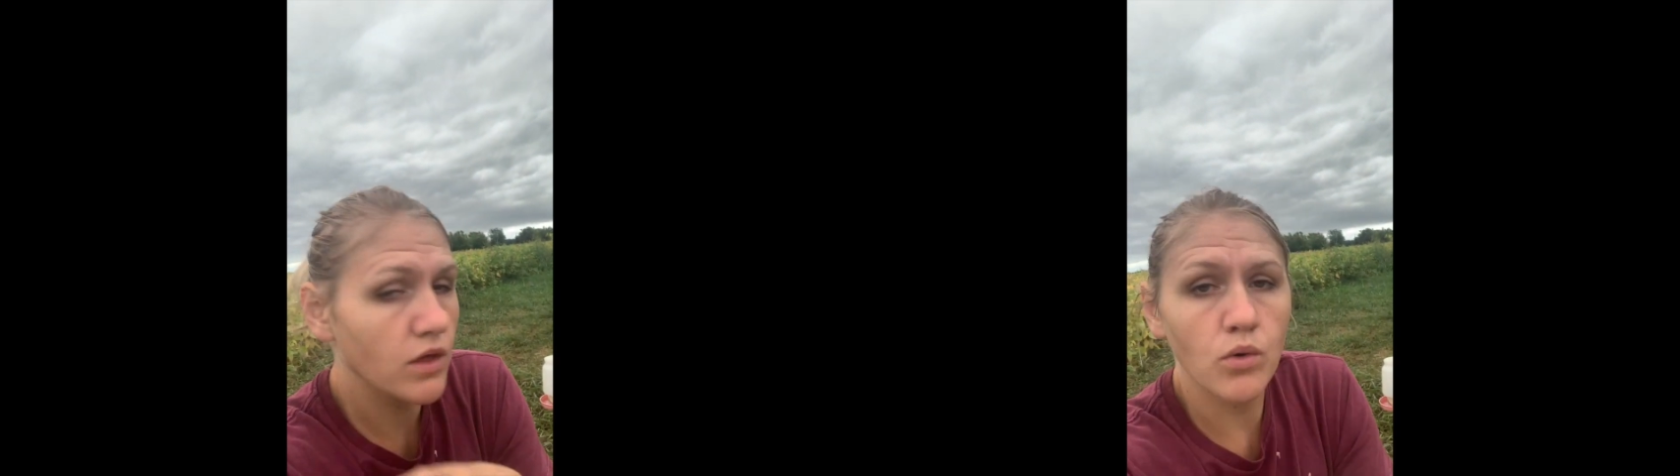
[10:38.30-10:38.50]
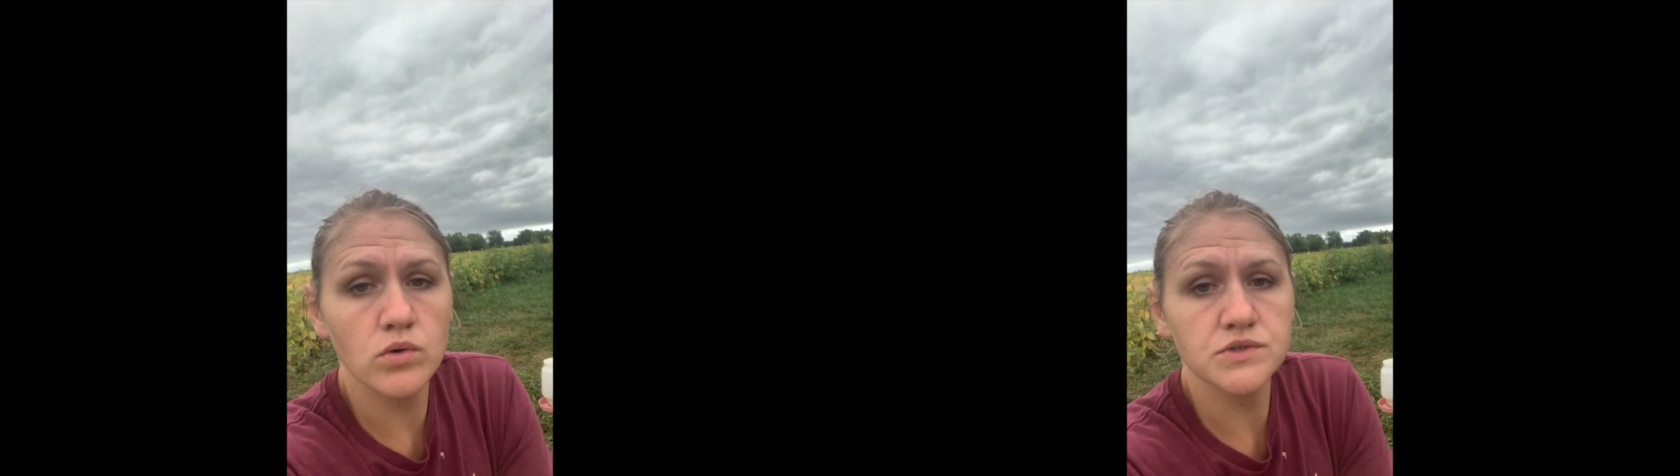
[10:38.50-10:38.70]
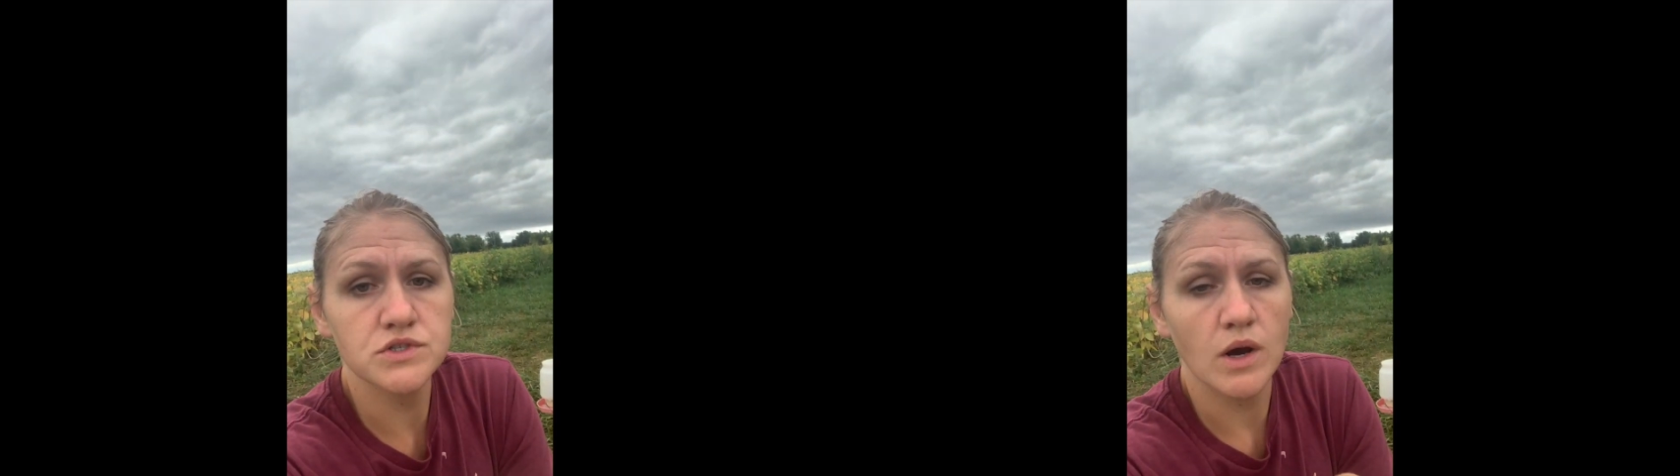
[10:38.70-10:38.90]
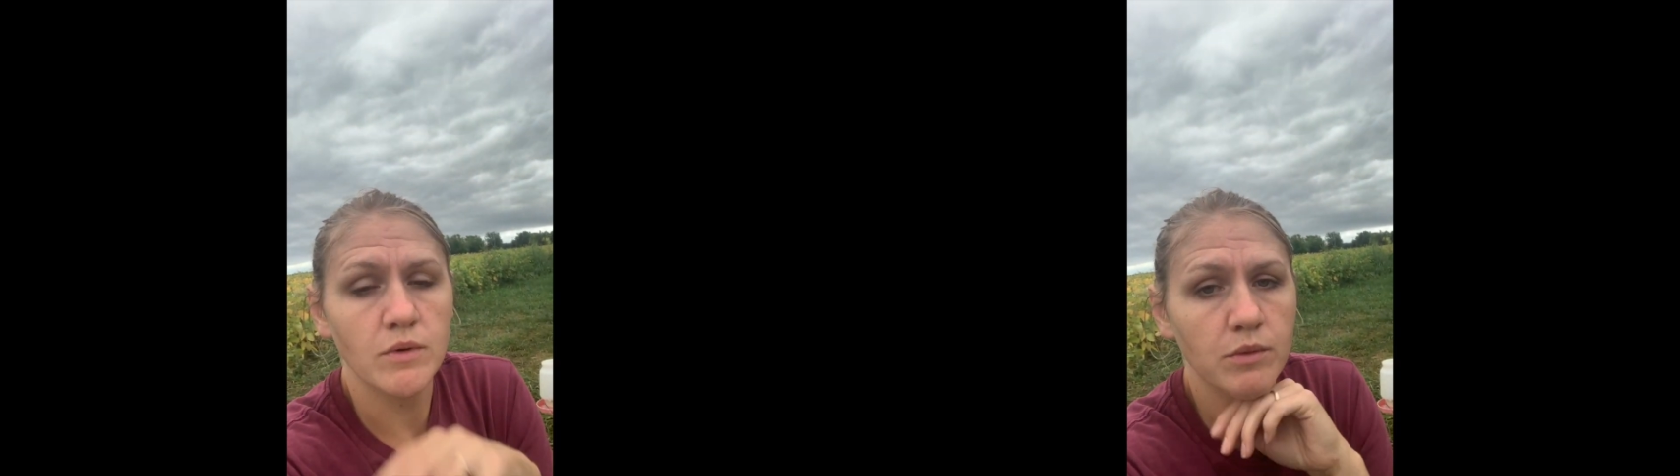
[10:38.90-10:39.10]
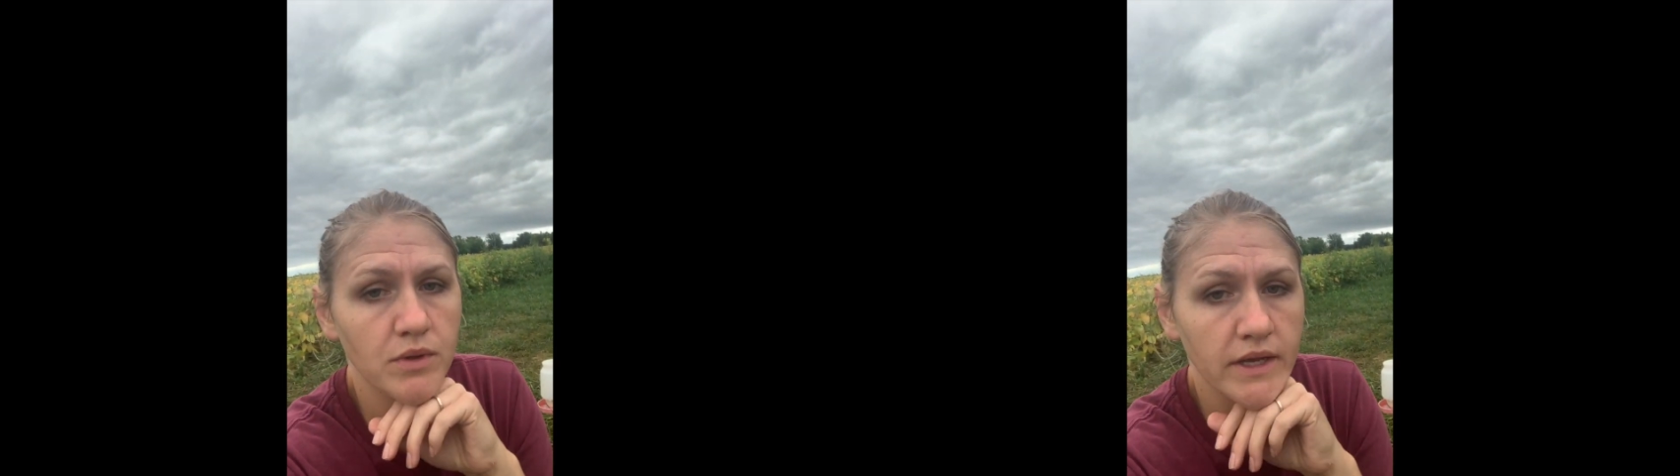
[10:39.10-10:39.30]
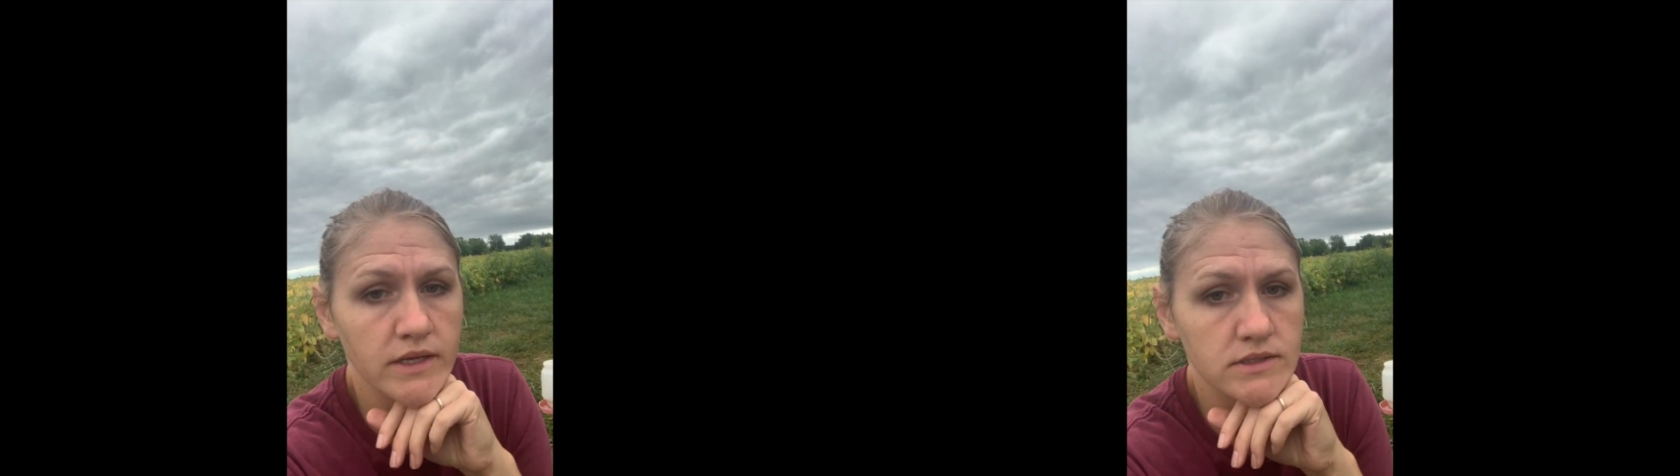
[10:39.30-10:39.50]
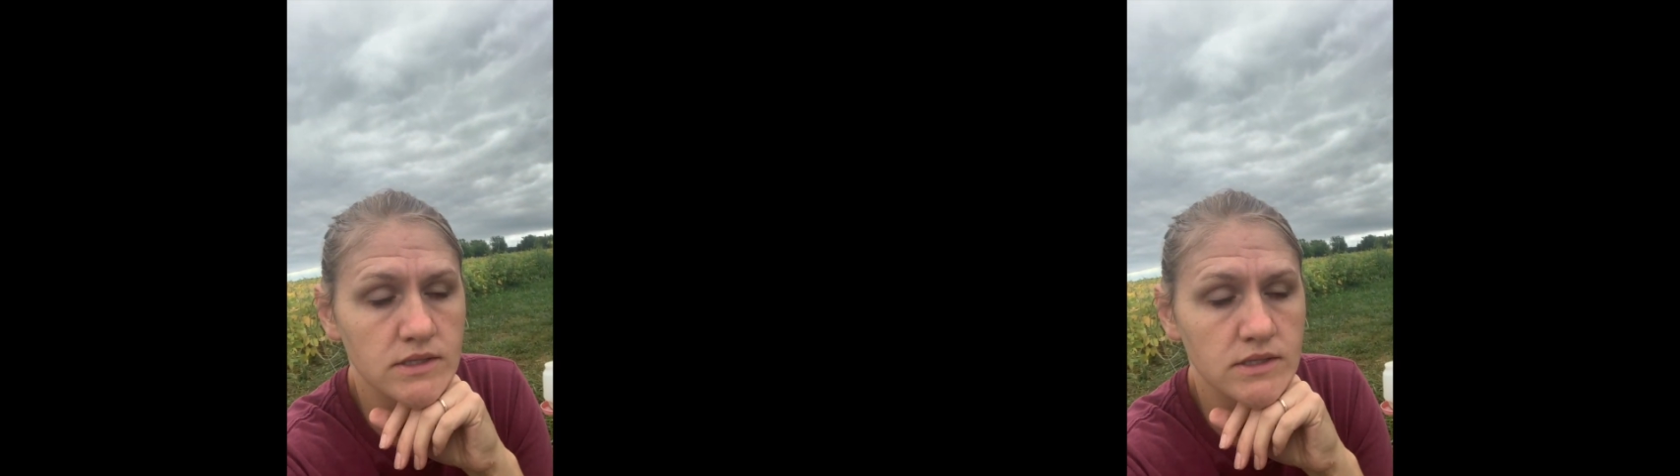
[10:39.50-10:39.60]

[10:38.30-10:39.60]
old strawberry plants,